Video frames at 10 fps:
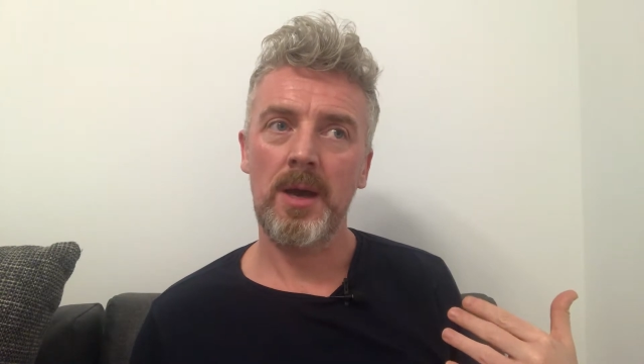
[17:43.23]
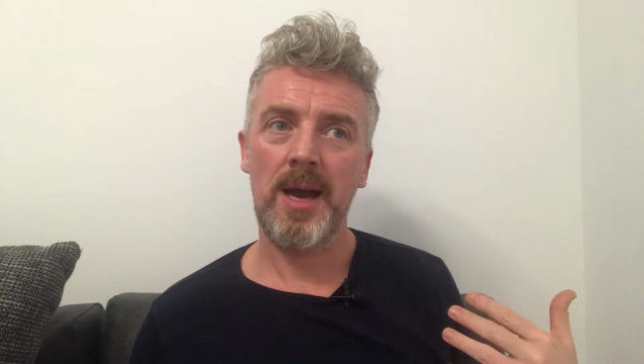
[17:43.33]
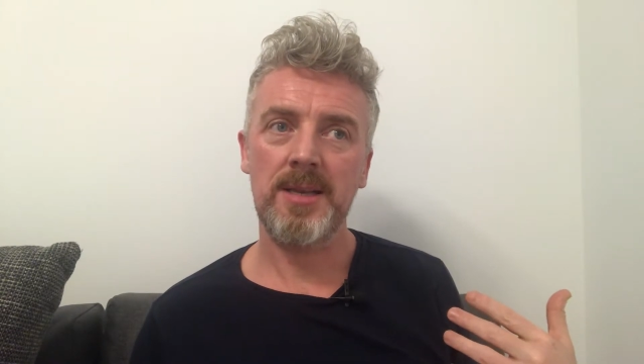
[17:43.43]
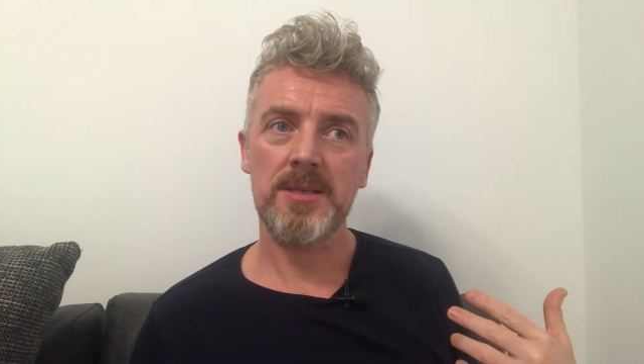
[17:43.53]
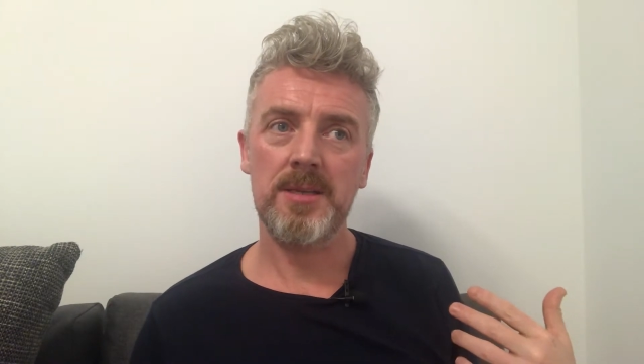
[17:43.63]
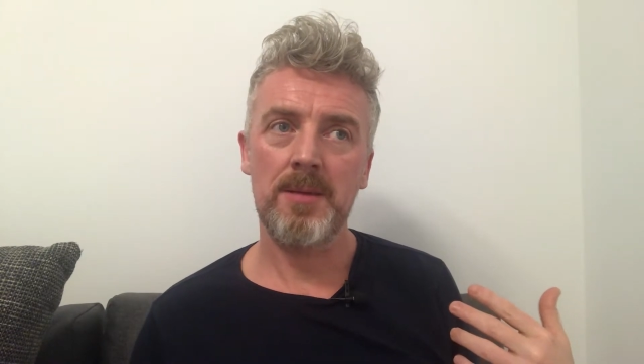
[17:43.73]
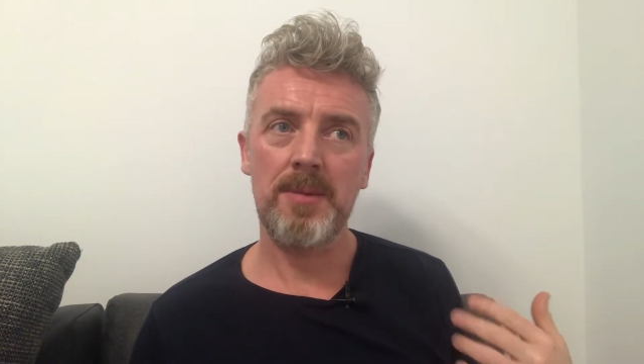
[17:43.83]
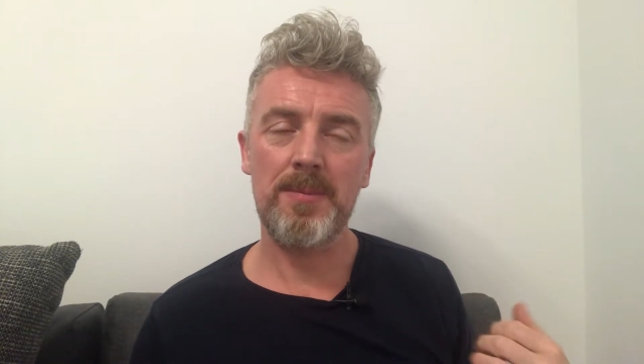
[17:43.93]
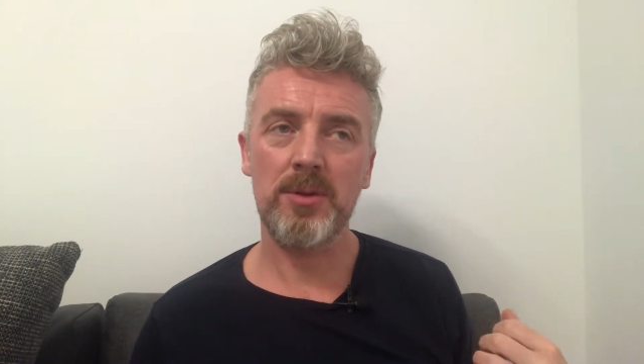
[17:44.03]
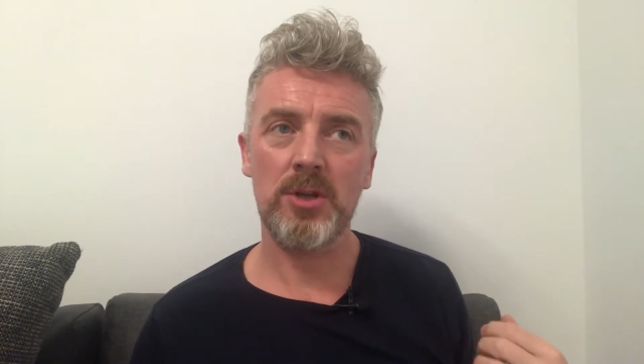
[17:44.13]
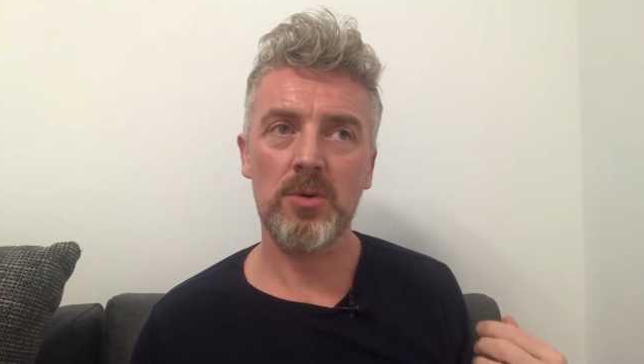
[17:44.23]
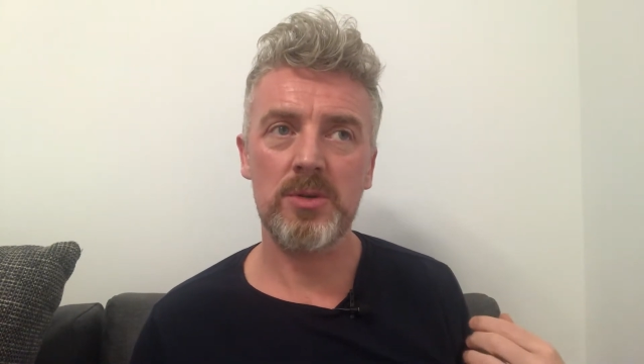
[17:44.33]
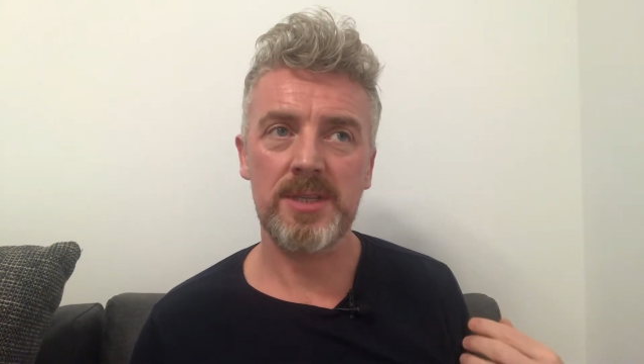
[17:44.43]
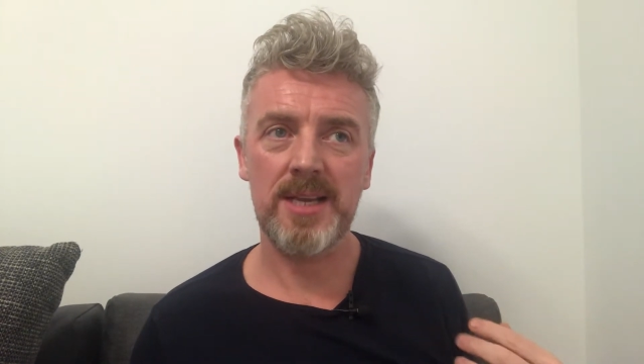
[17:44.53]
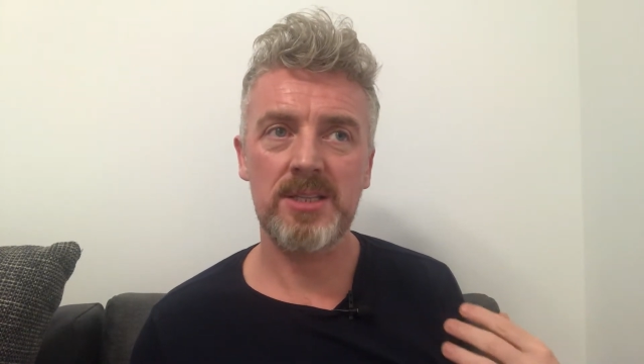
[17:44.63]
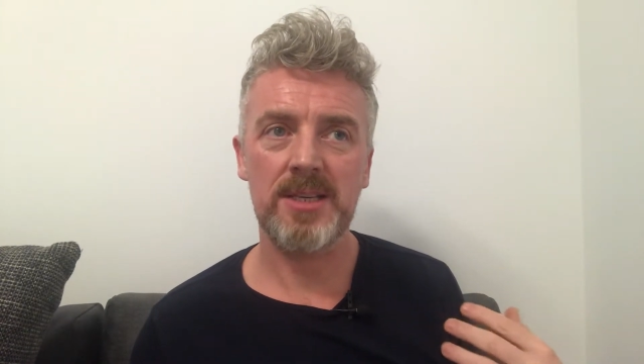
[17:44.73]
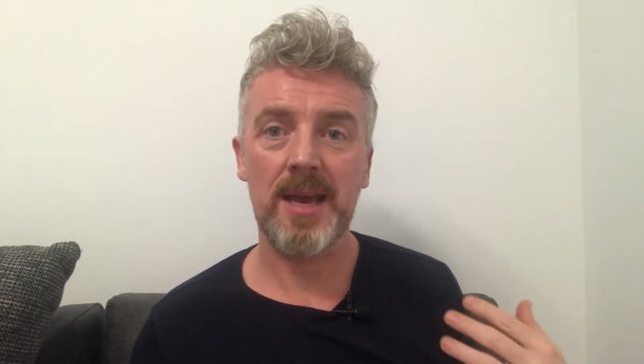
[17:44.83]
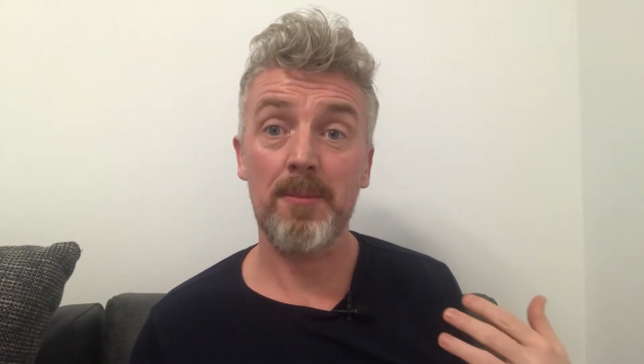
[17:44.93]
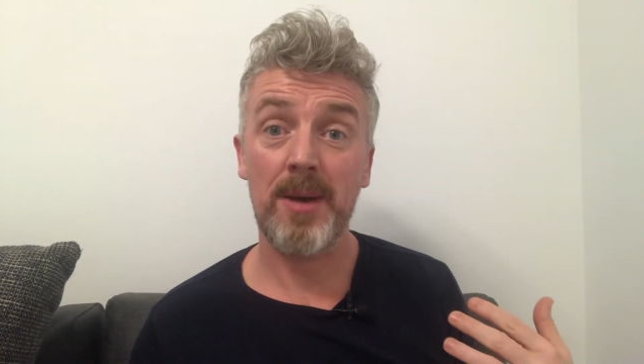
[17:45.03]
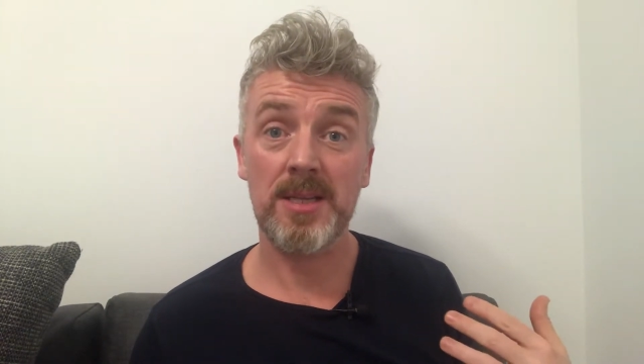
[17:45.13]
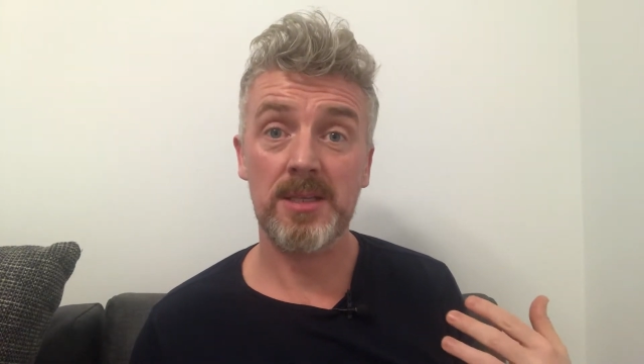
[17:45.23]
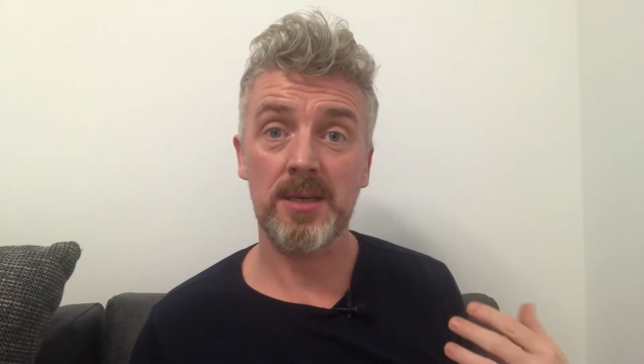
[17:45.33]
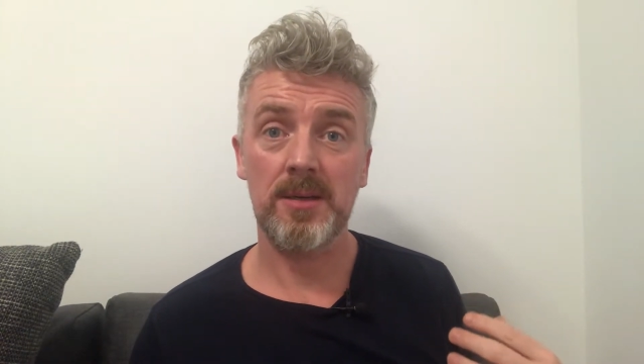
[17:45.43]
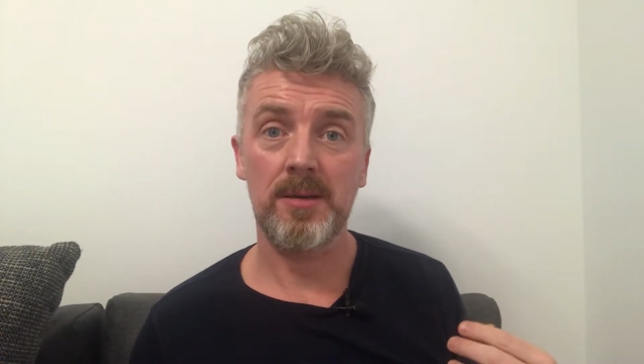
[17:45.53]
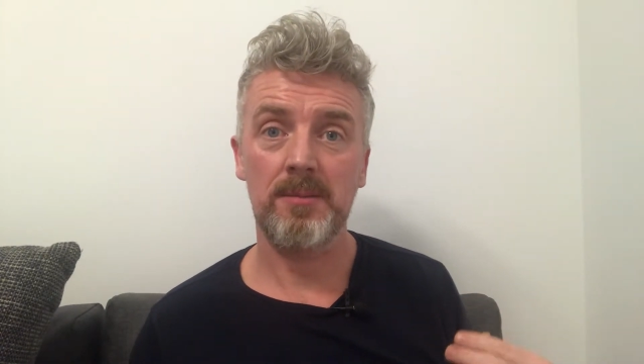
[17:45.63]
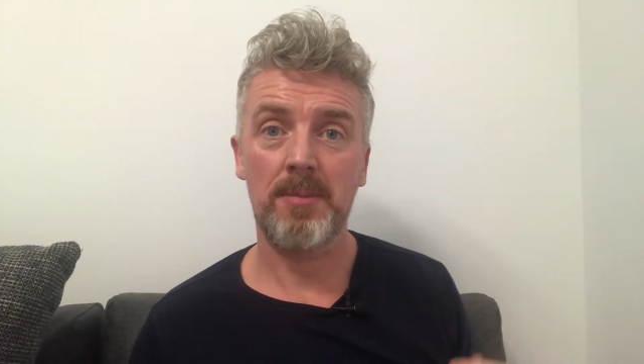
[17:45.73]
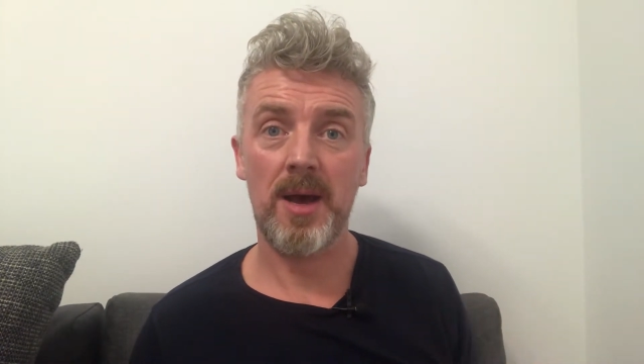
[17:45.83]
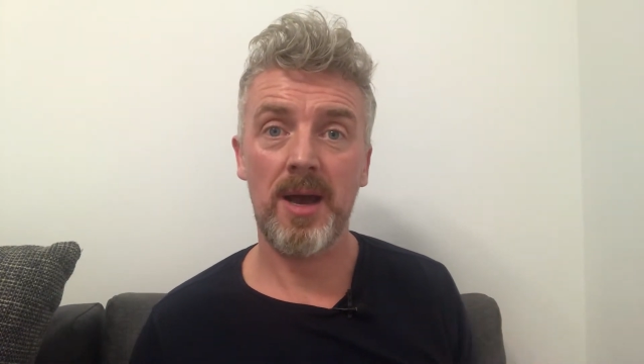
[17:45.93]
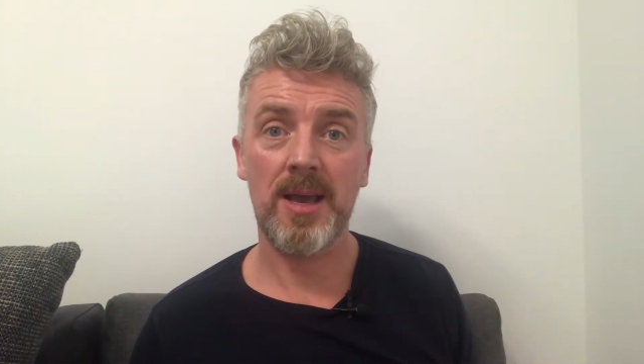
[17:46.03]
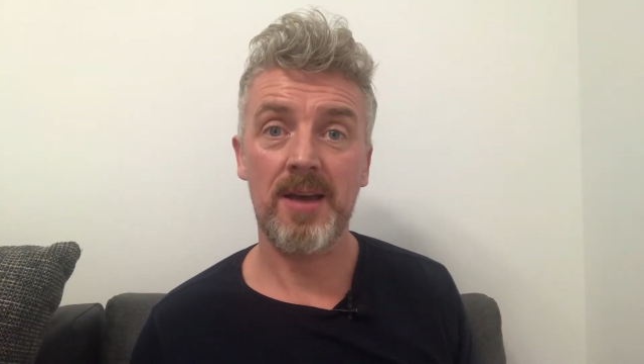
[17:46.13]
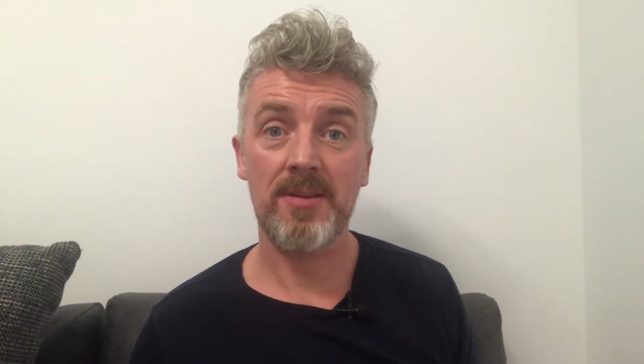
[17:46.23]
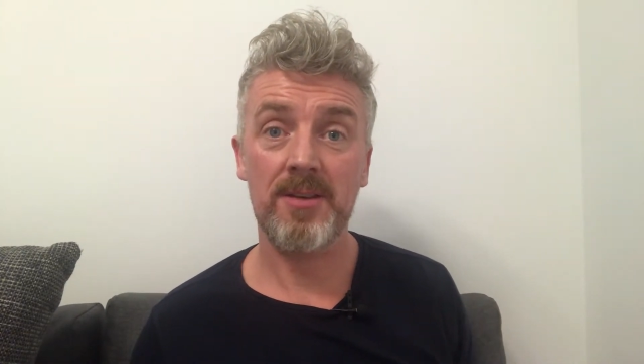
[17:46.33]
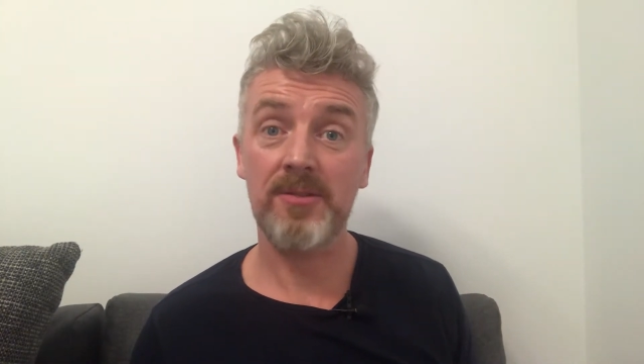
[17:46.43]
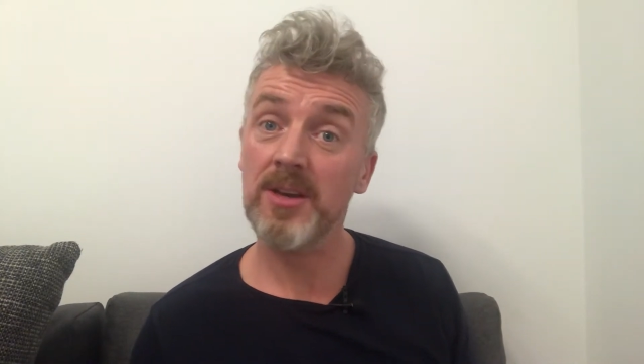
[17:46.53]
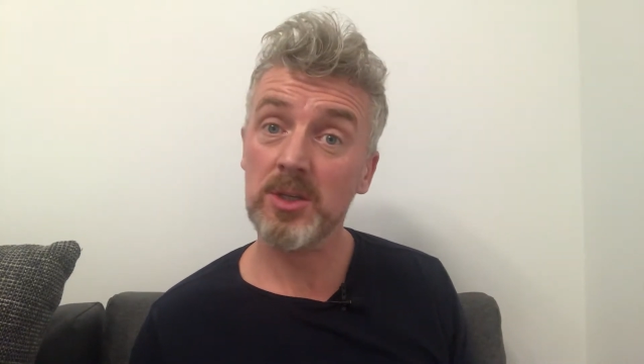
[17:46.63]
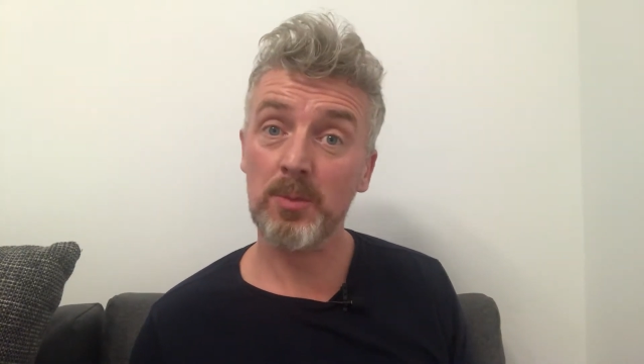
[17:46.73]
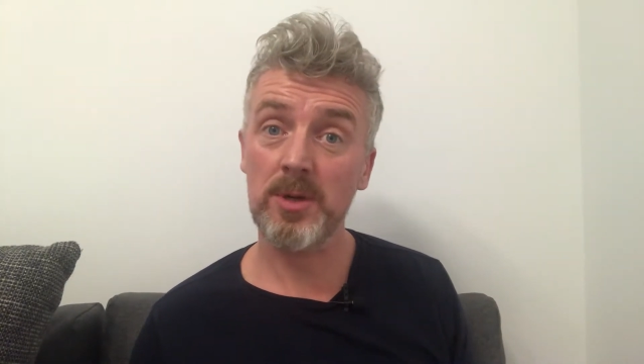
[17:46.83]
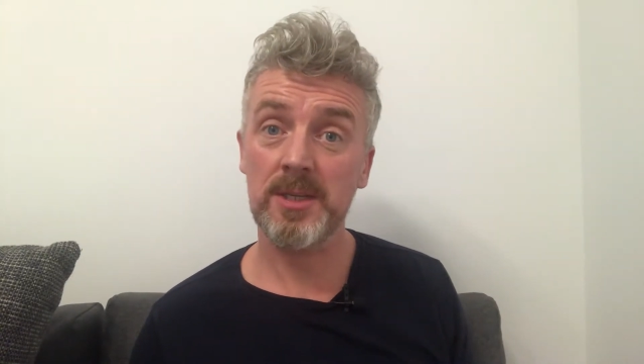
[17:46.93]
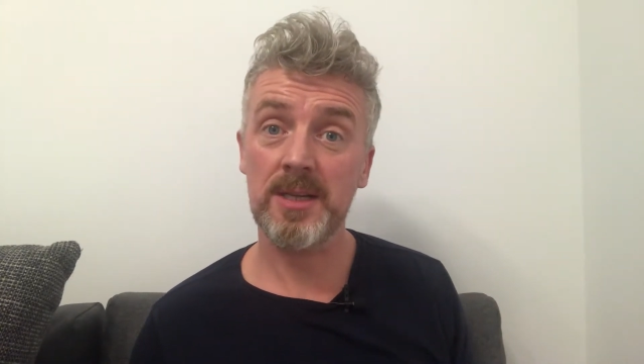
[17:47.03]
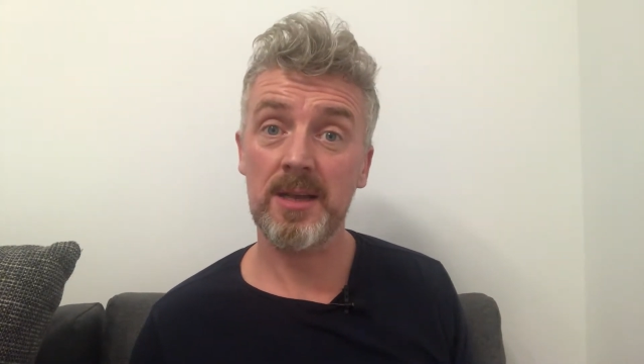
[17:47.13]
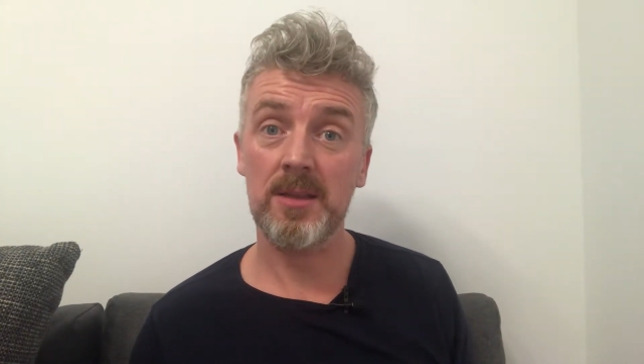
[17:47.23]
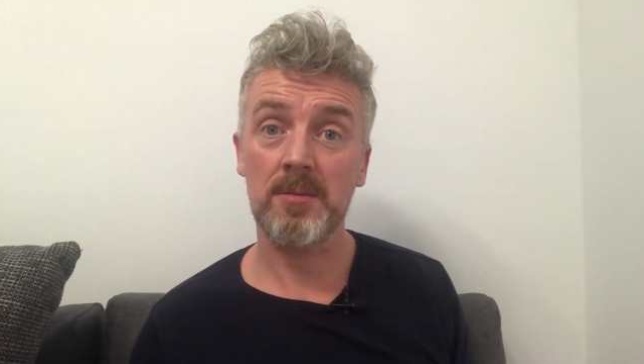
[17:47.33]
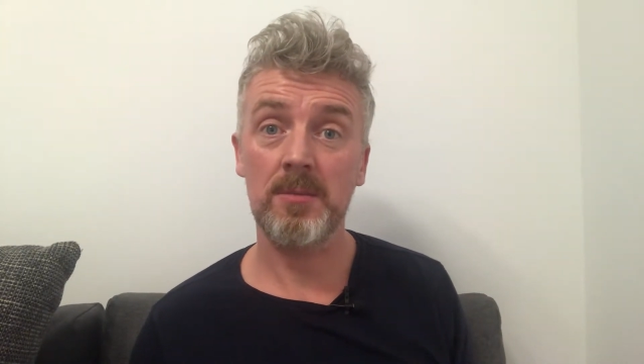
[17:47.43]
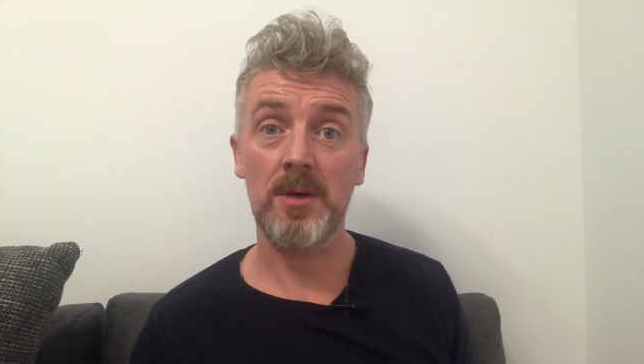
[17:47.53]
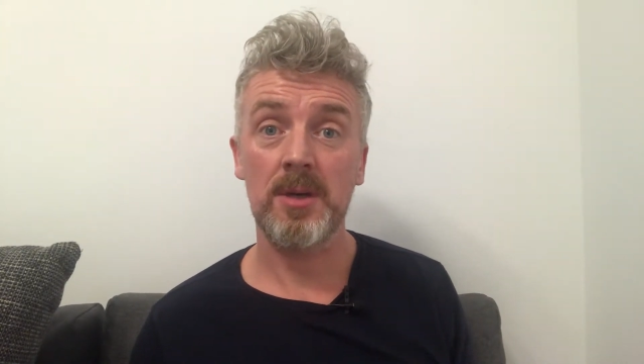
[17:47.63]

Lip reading: And people don't tend to get better by having fingers pointed at them,